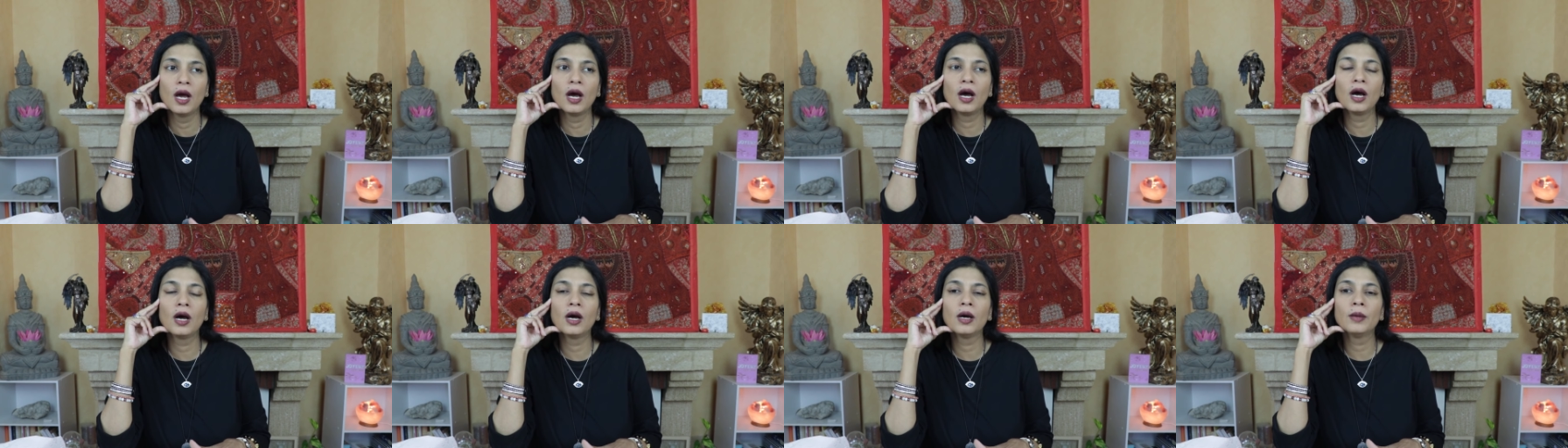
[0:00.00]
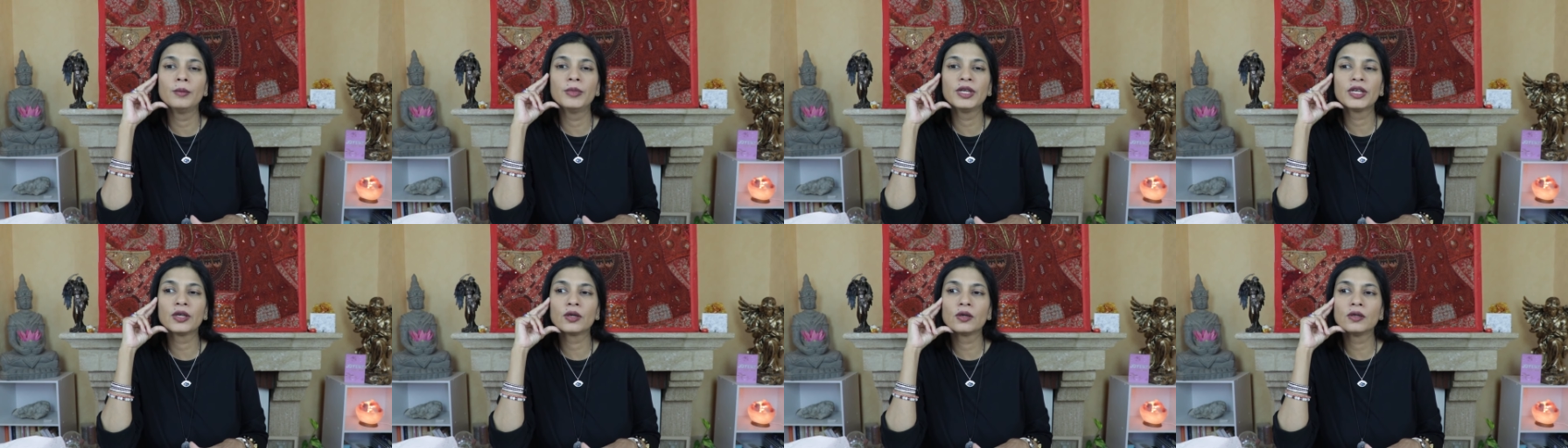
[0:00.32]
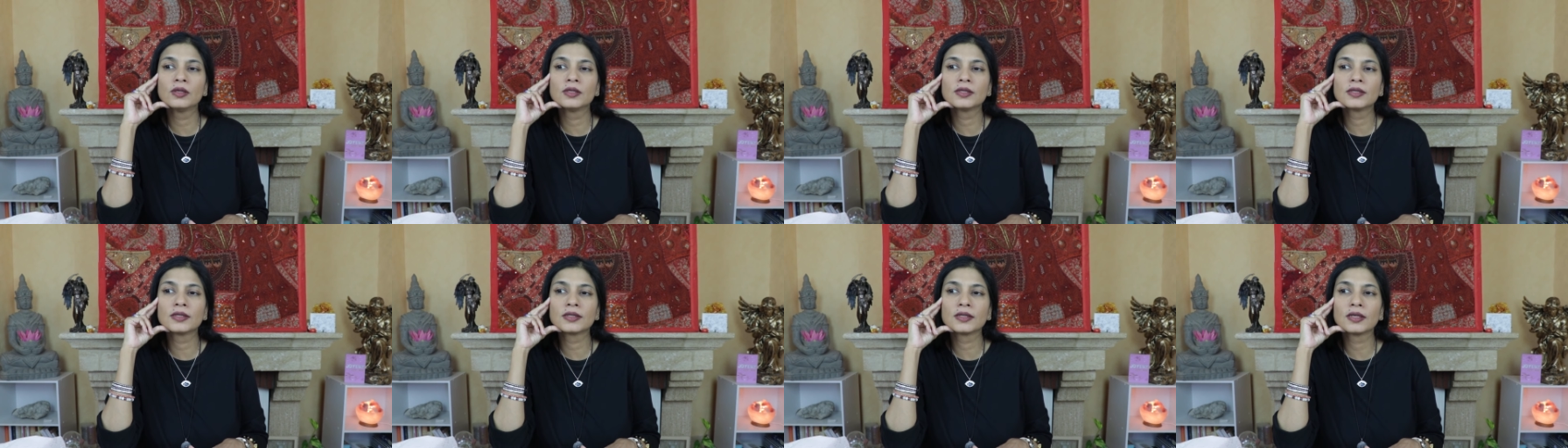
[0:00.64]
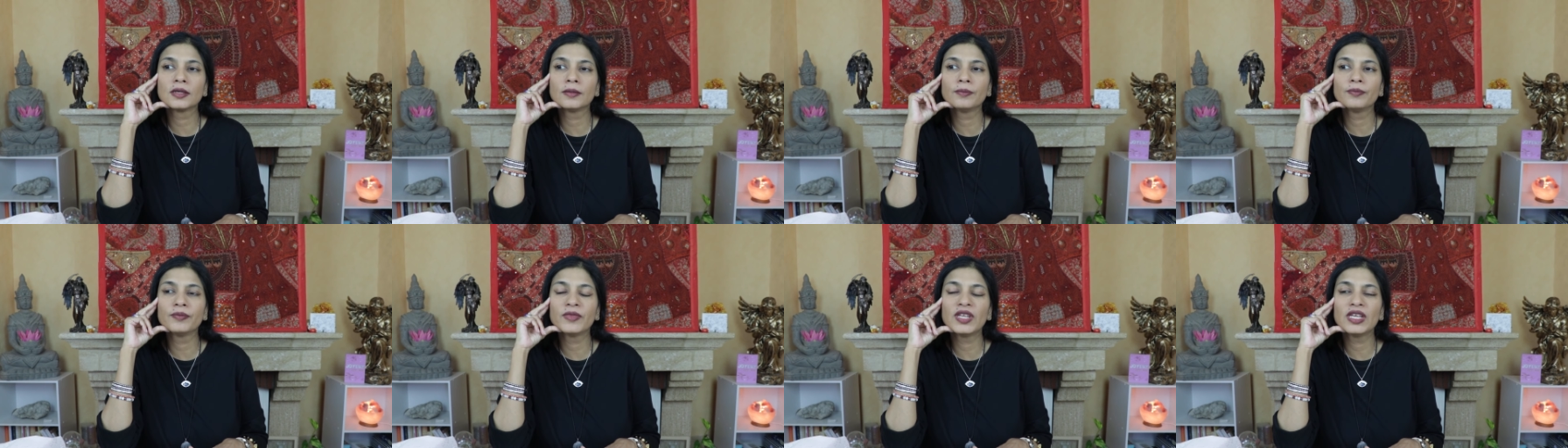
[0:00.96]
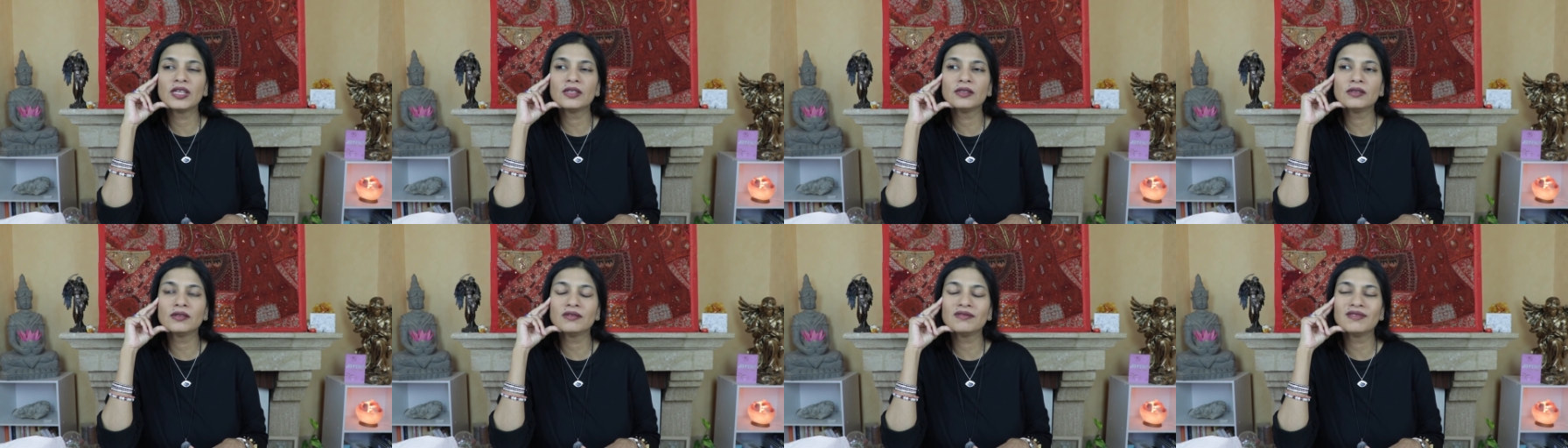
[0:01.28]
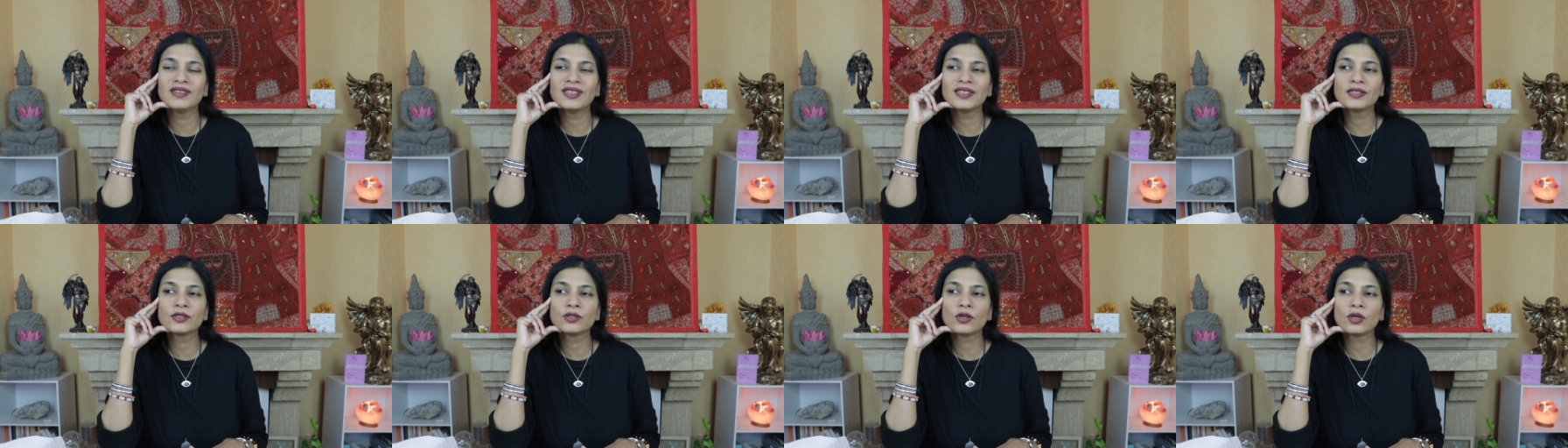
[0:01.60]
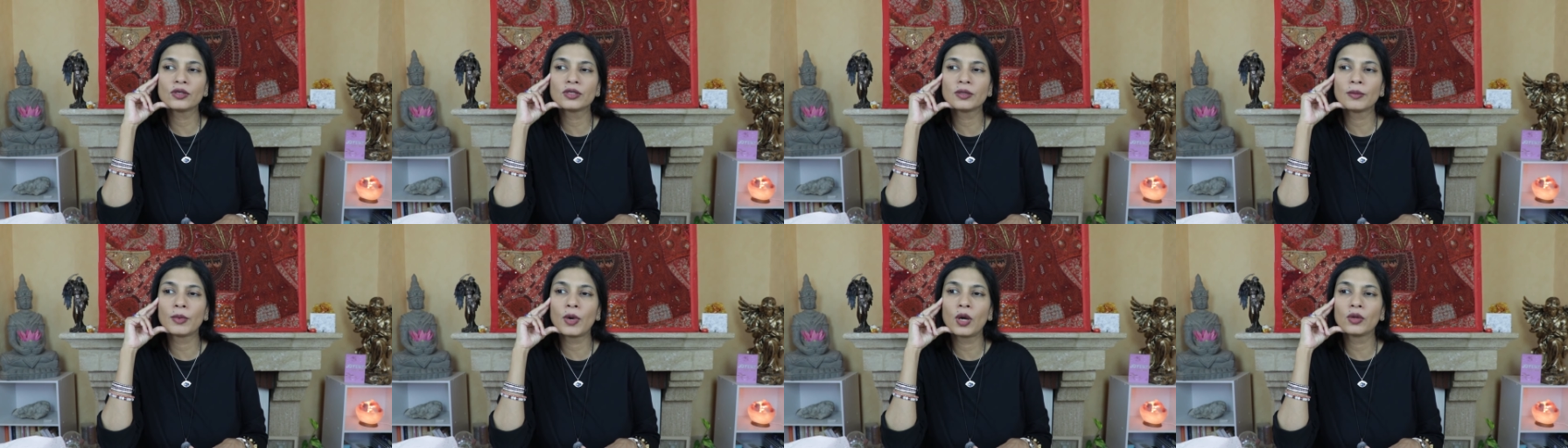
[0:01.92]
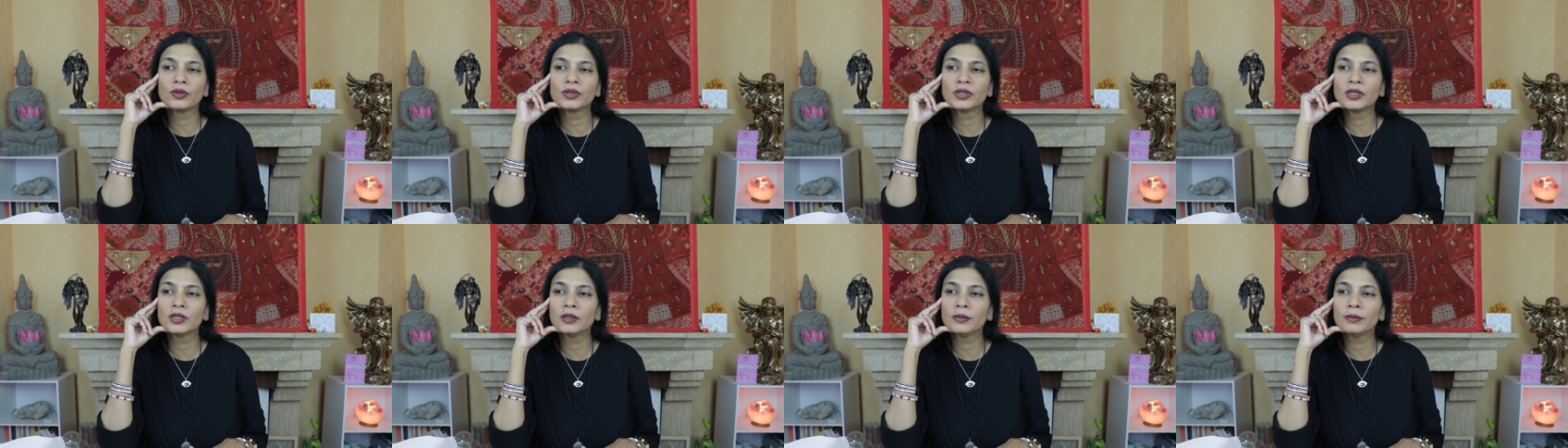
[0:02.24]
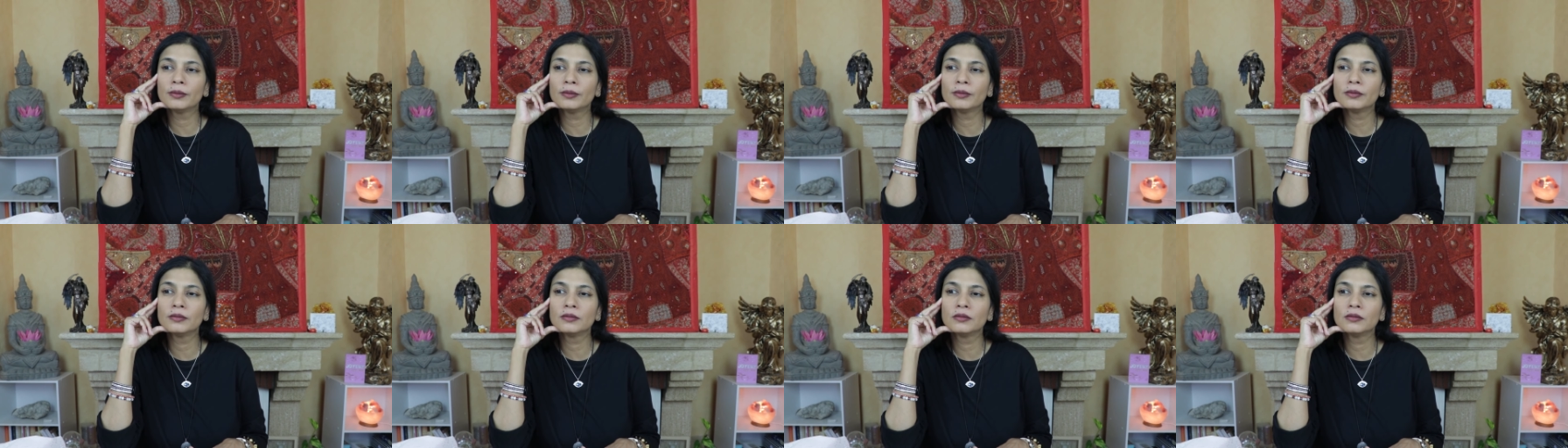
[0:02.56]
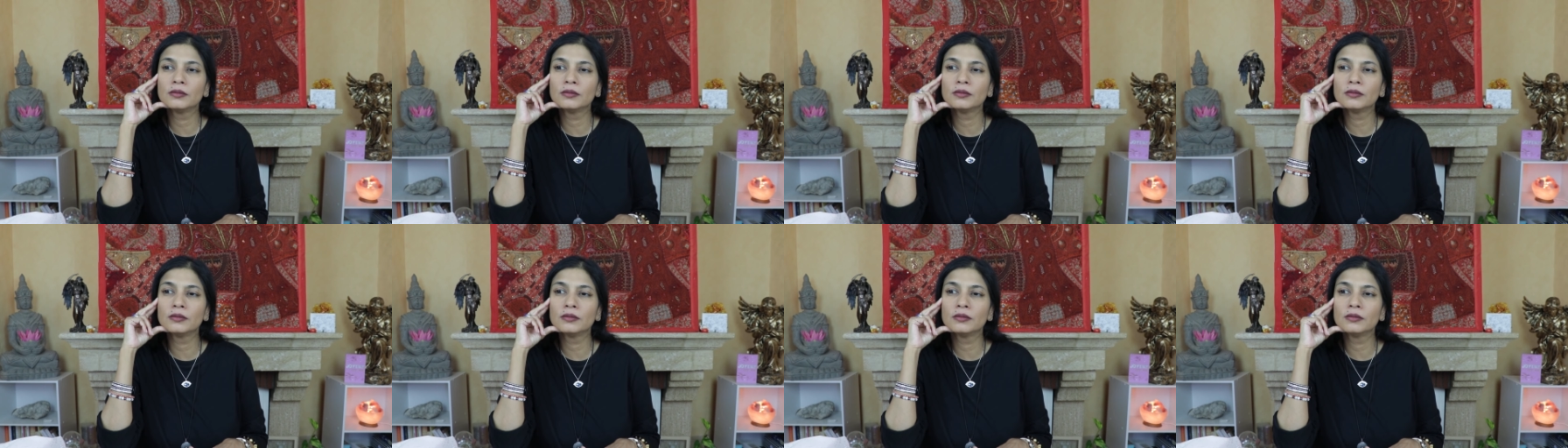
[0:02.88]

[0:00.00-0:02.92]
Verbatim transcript: uh, because um, it's not about the